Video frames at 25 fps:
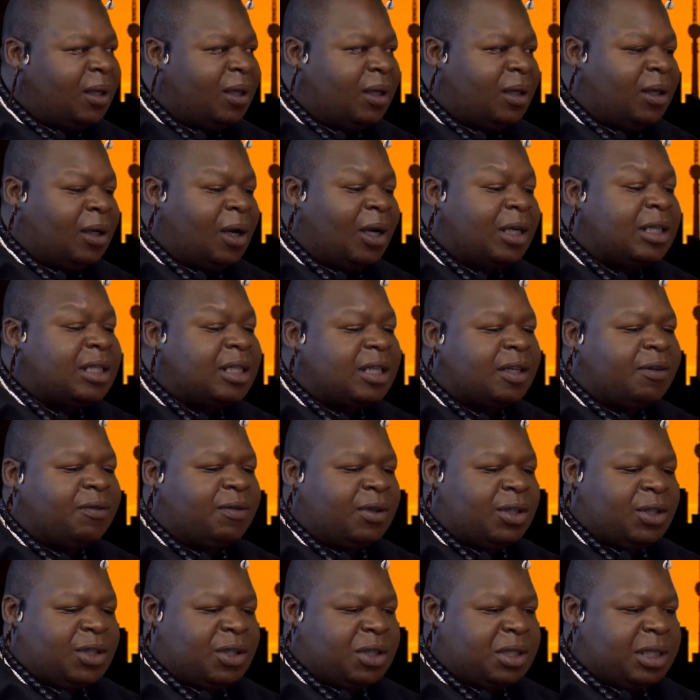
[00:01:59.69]
not
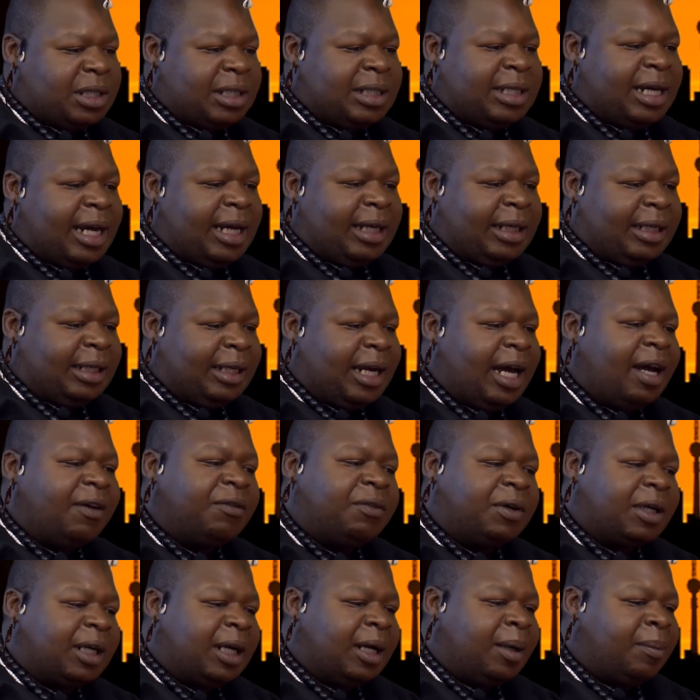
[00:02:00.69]
even just entirely in
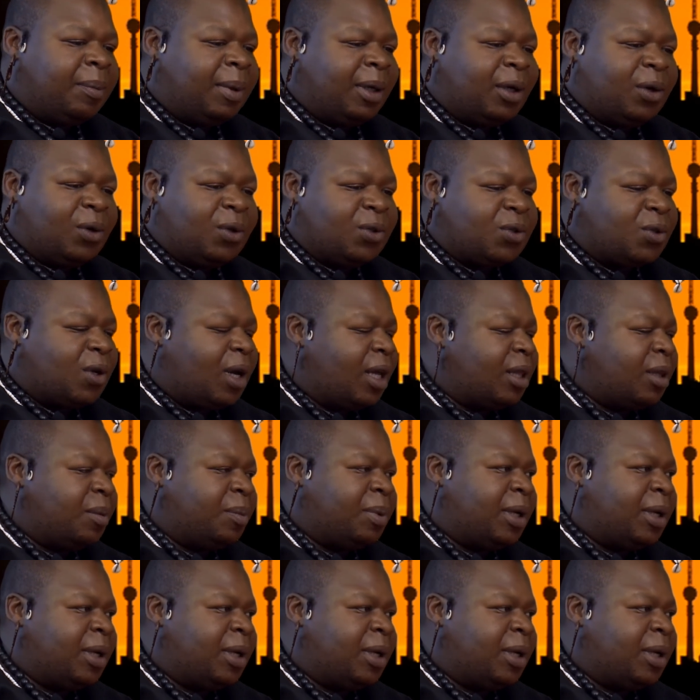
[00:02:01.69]
Africa, but also other